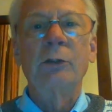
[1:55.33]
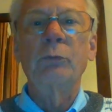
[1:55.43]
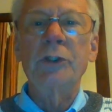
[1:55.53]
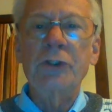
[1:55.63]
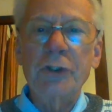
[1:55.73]

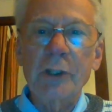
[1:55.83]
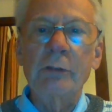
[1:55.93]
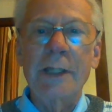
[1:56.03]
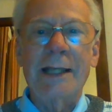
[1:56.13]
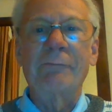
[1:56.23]
we
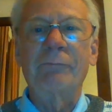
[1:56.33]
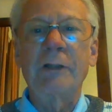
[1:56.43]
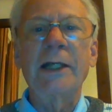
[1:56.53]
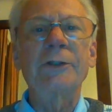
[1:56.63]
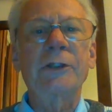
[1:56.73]
still have
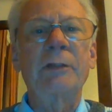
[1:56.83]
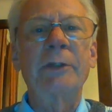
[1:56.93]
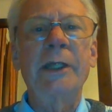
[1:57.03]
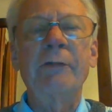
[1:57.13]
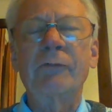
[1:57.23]
flights
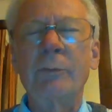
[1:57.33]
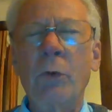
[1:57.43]
coming in from